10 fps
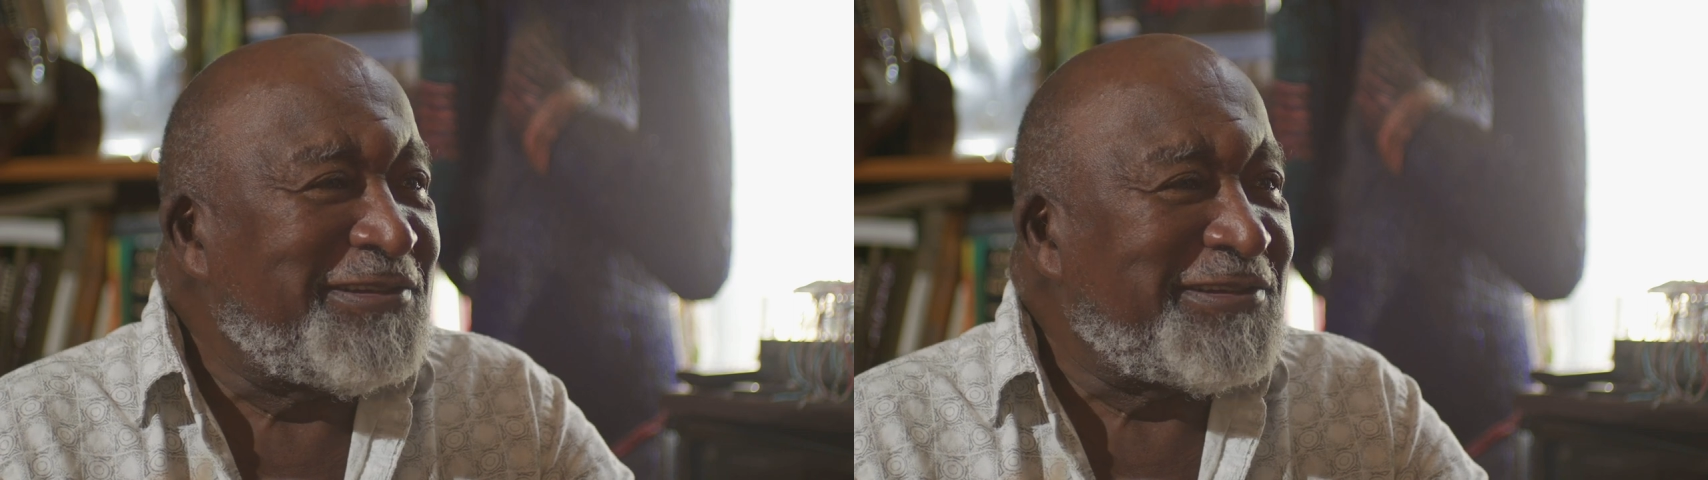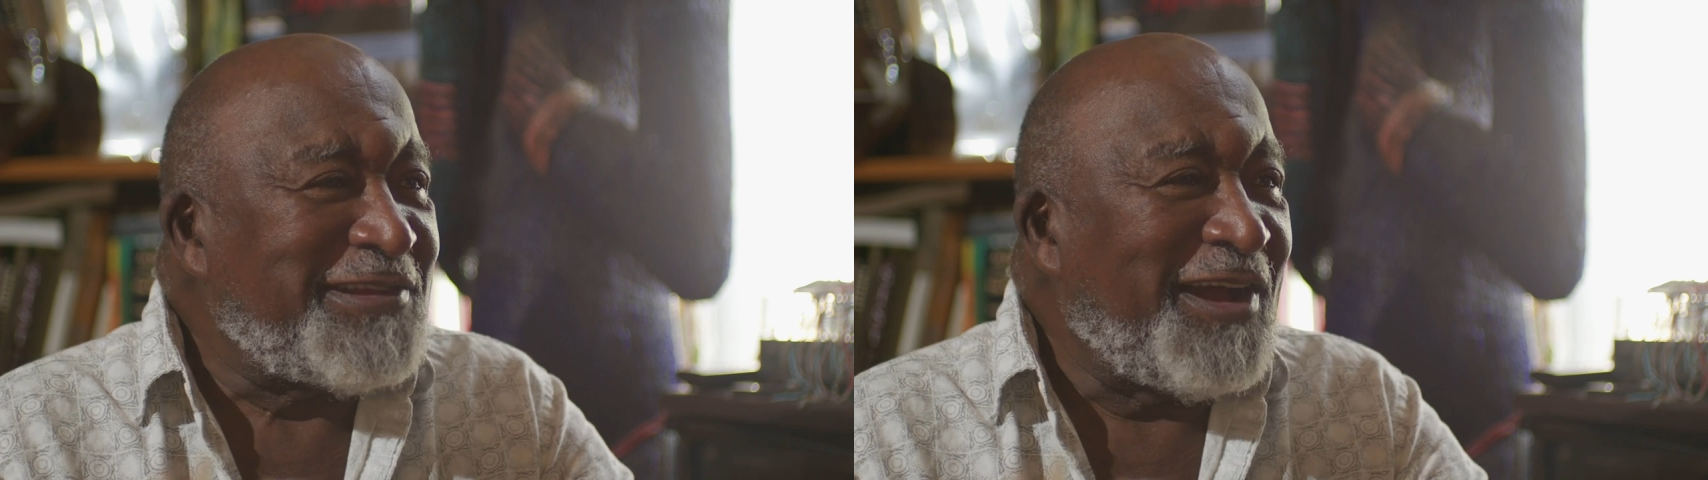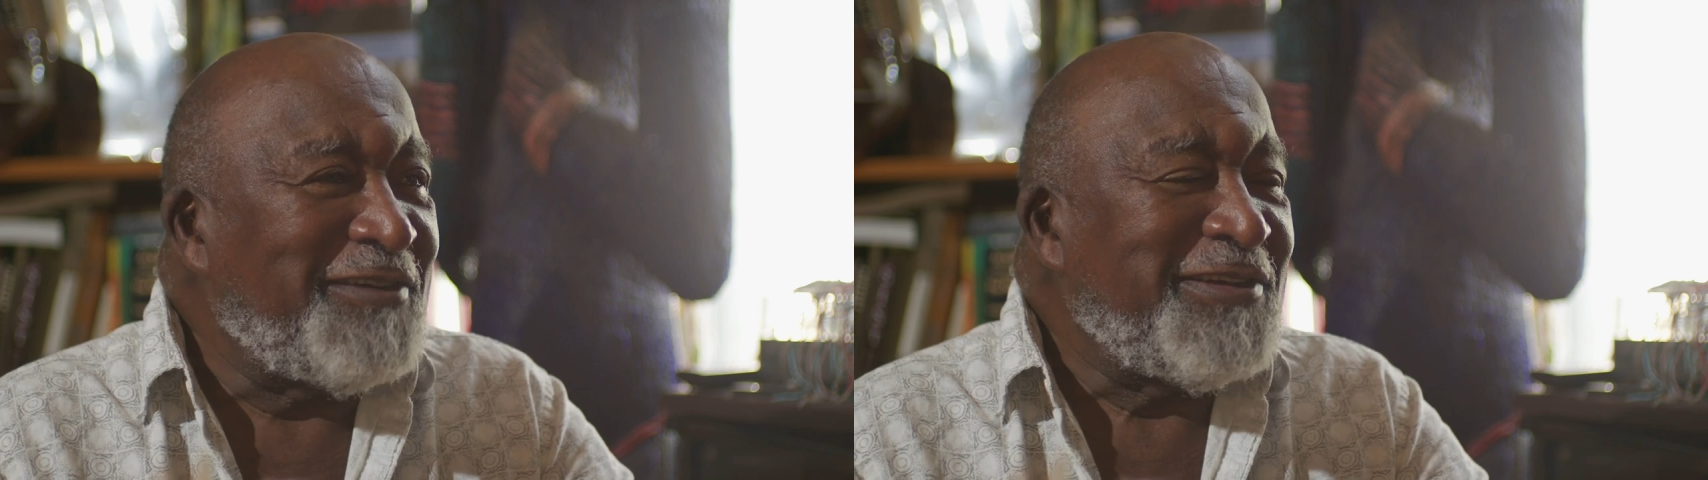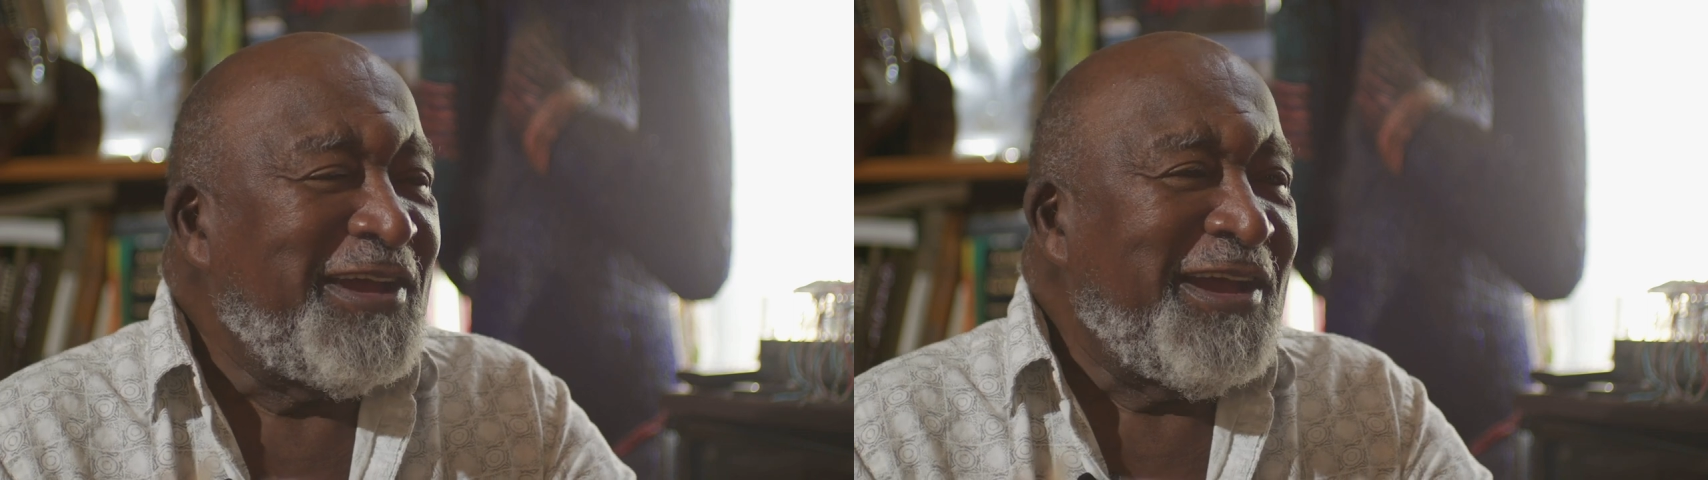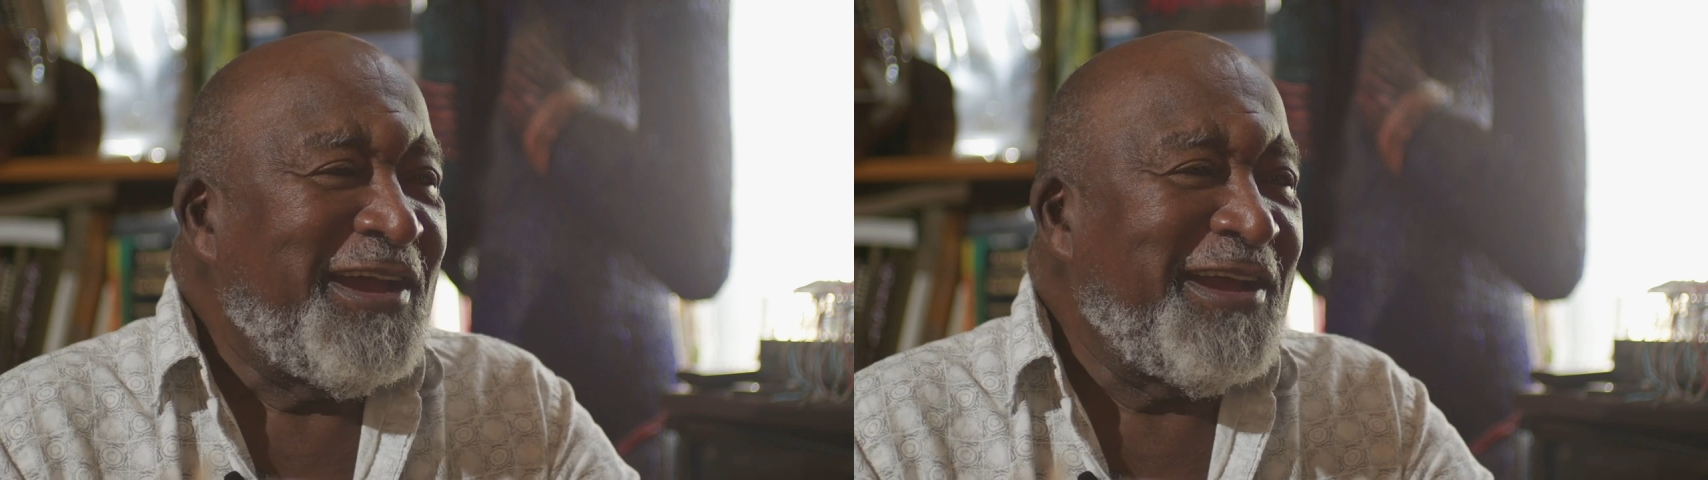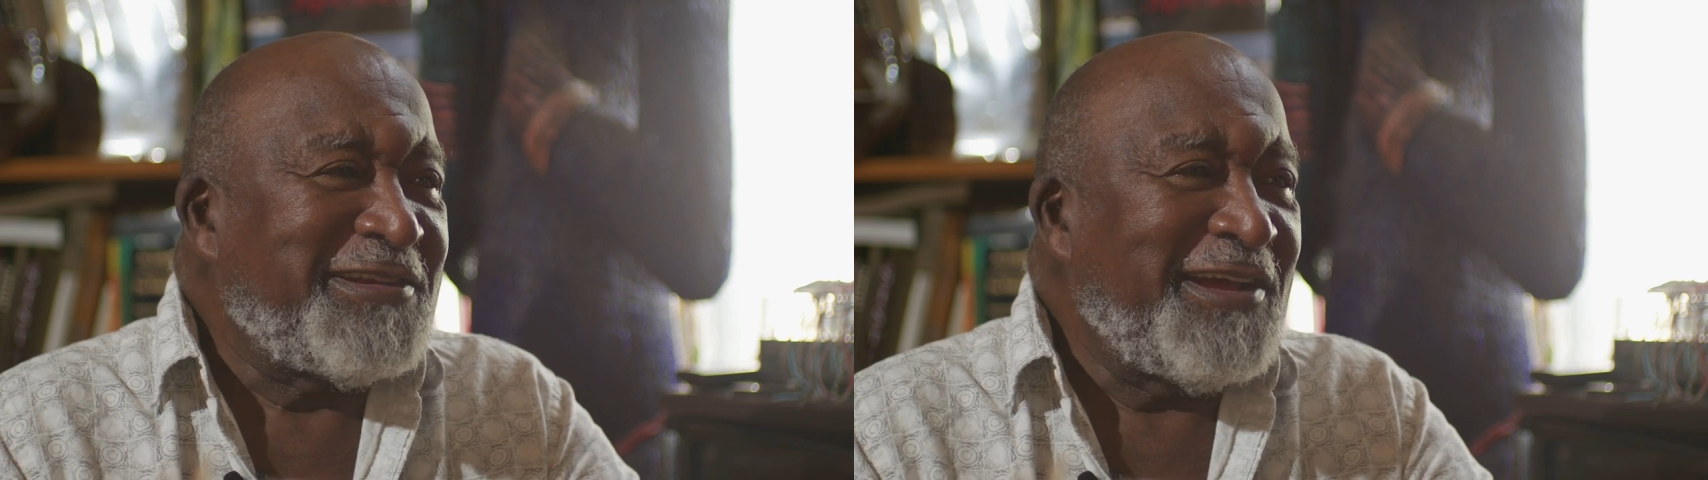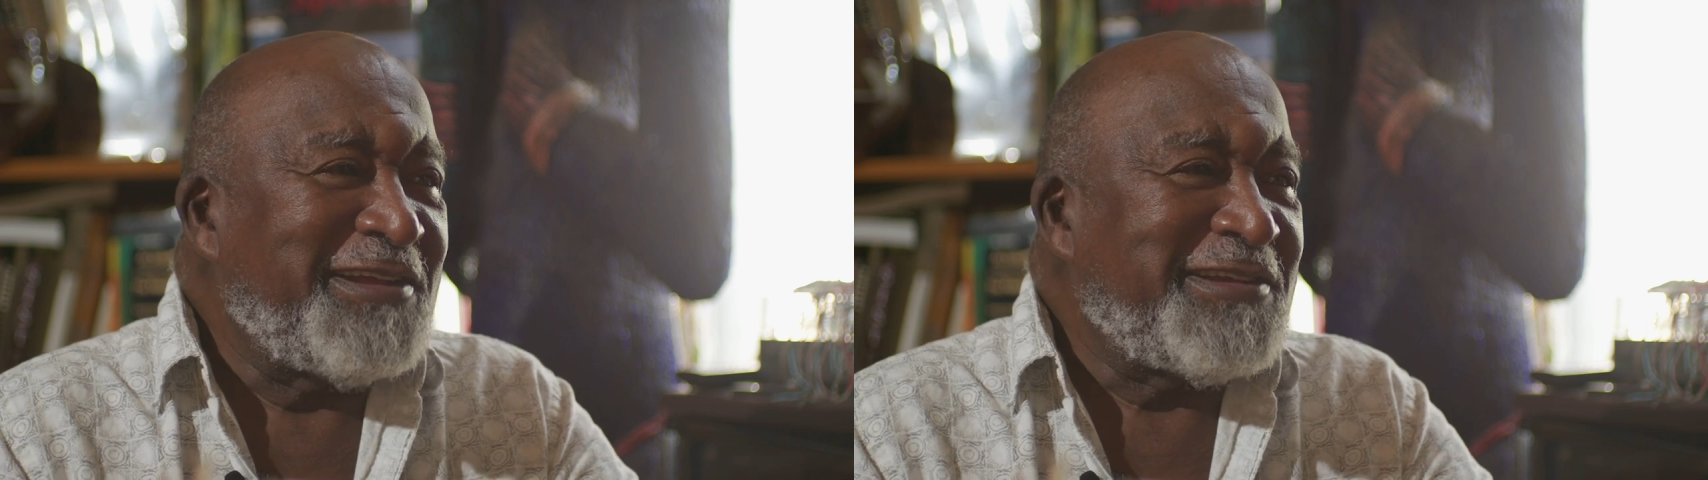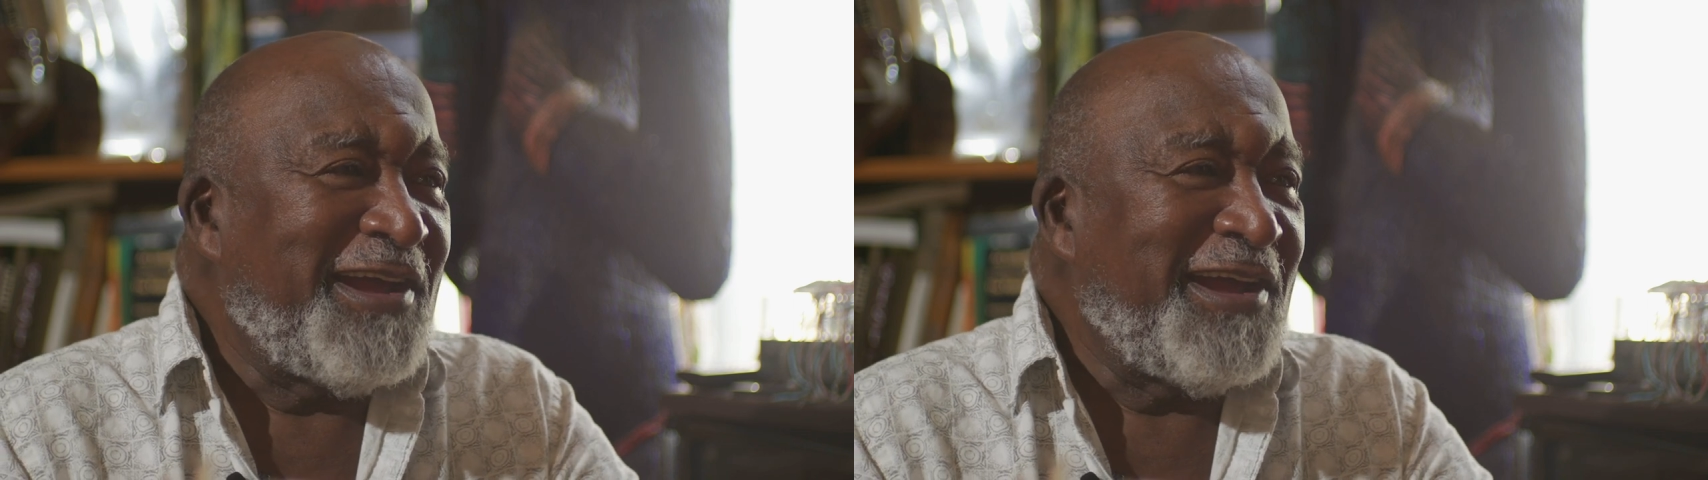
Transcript: and stuff at that